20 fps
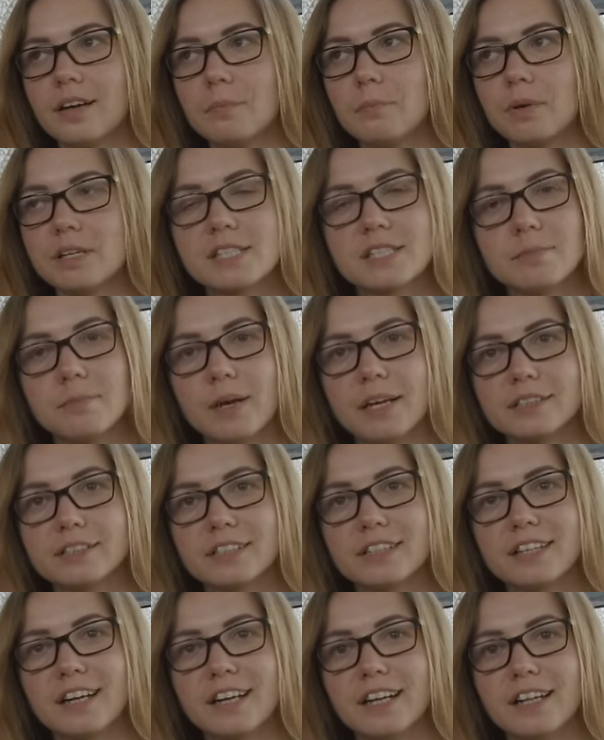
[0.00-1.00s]

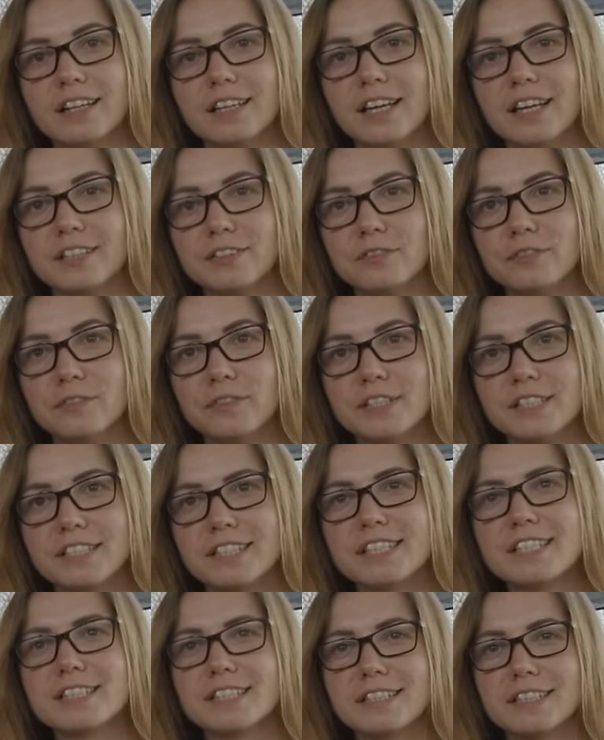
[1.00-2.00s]
mathematical and
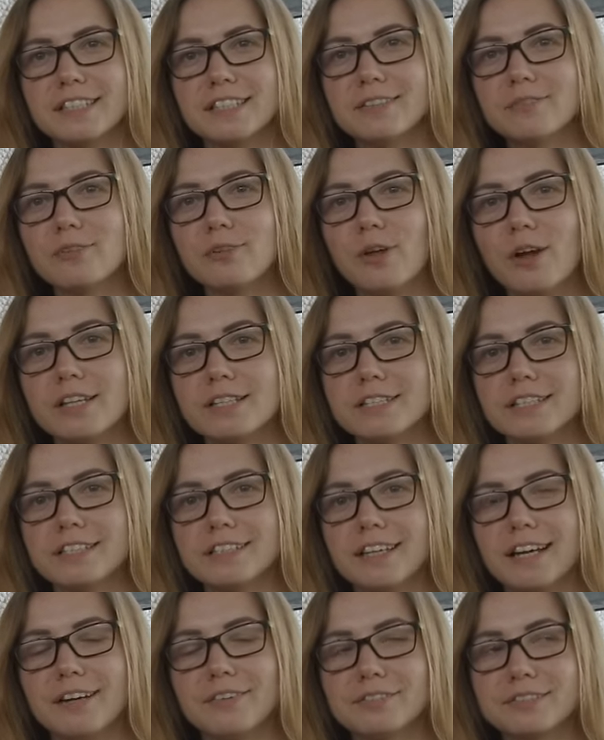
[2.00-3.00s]
physics influence.
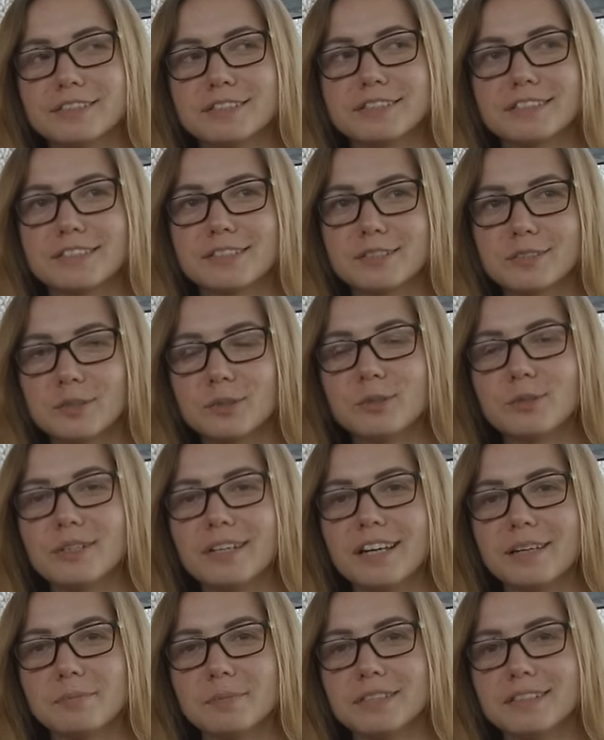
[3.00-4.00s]
And after that school,
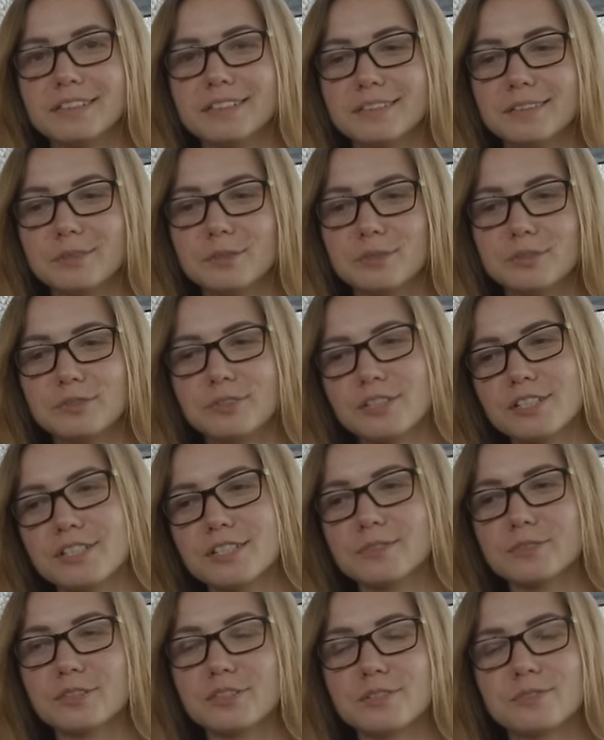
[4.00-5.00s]
I mean,
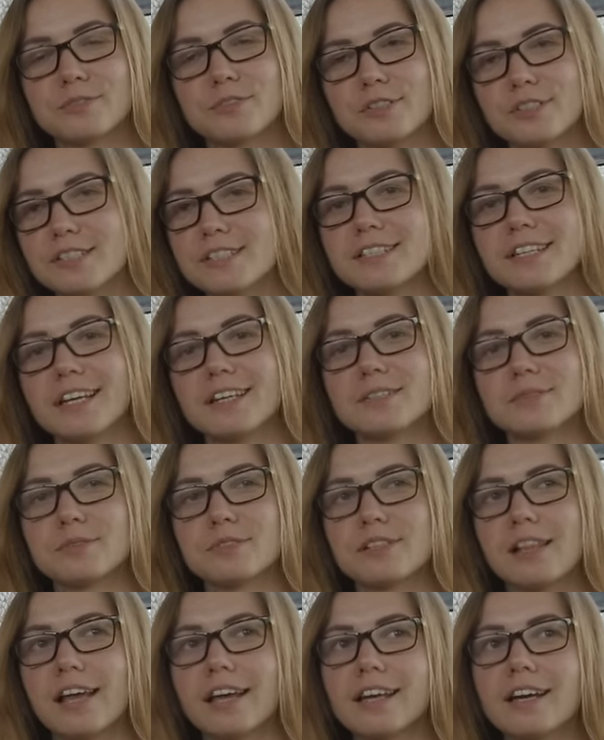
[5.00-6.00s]
university was first years
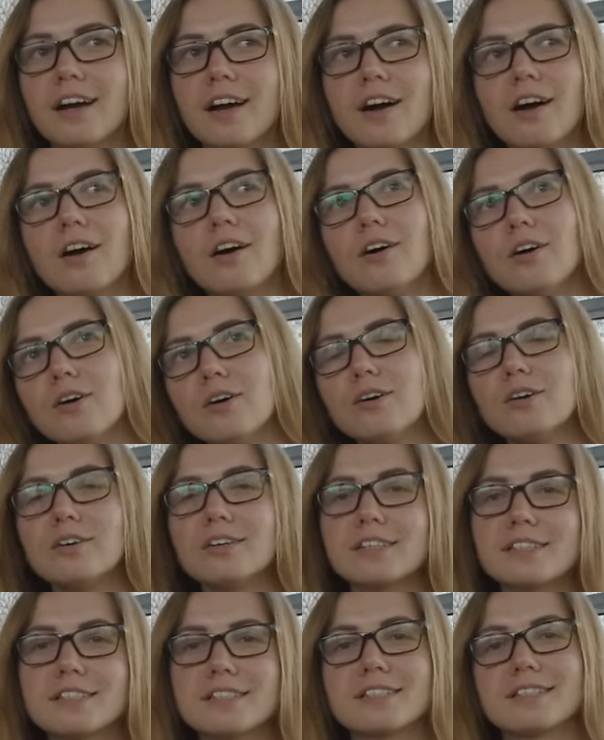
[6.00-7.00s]
was like, oh,
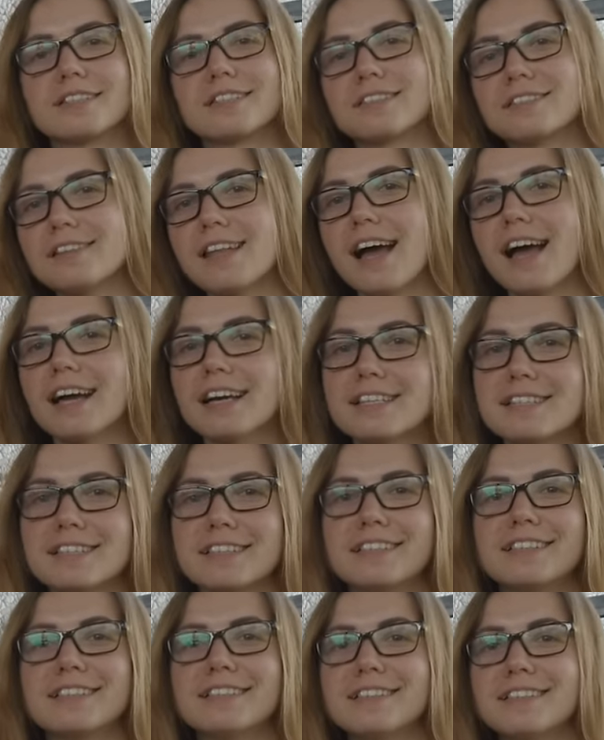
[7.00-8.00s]
it's uh,
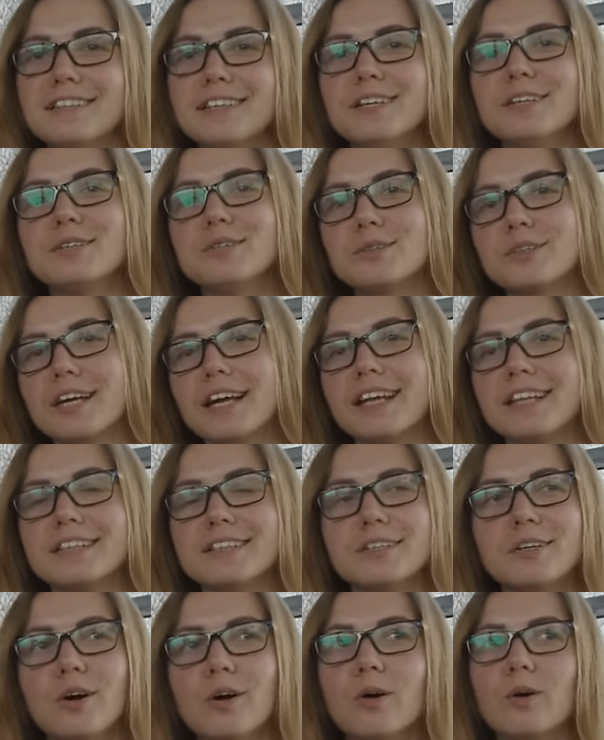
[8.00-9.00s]
relaxing. You
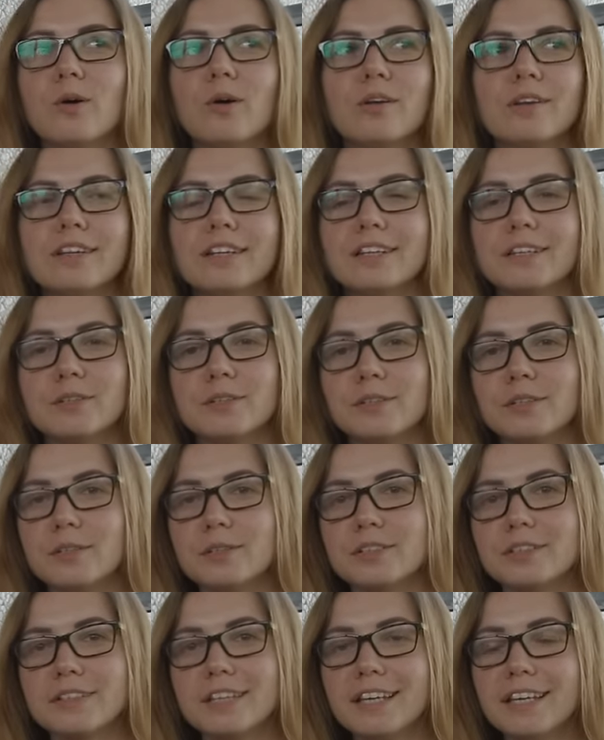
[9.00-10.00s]
can go
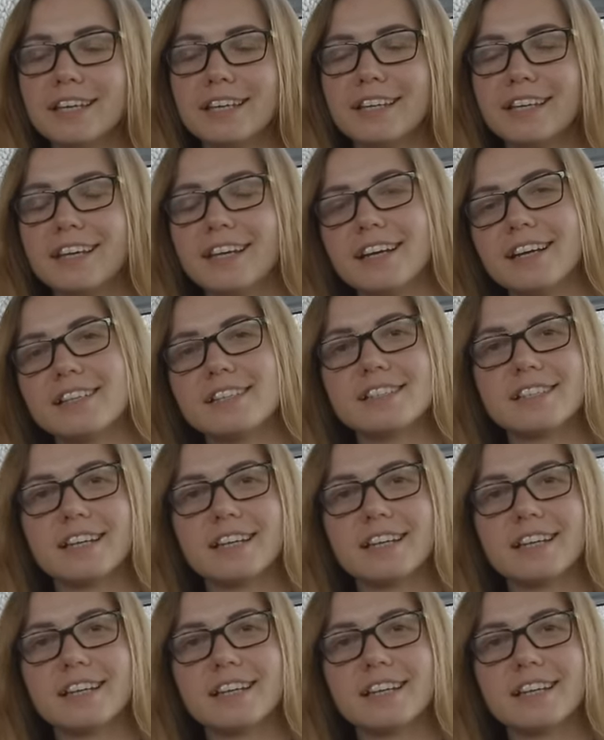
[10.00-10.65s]
only uh, here and